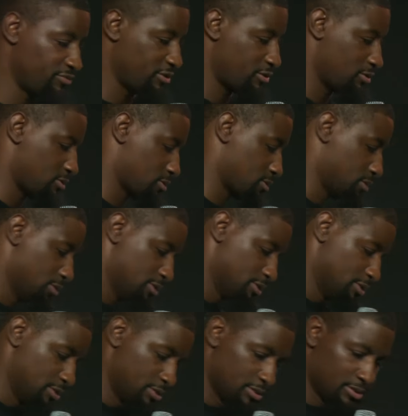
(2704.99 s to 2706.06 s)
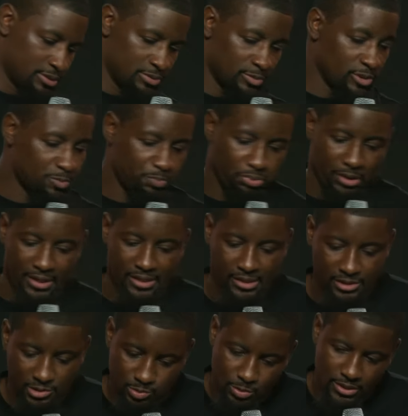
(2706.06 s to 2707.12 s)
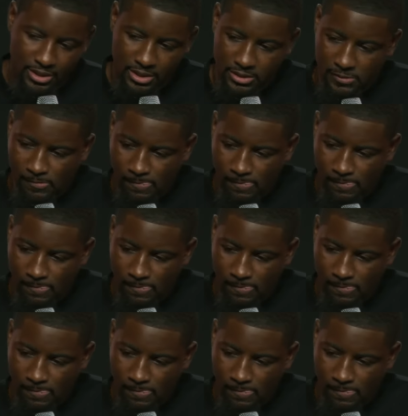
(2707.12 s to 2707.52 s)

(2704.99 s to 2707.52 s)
us with prayer. I just want to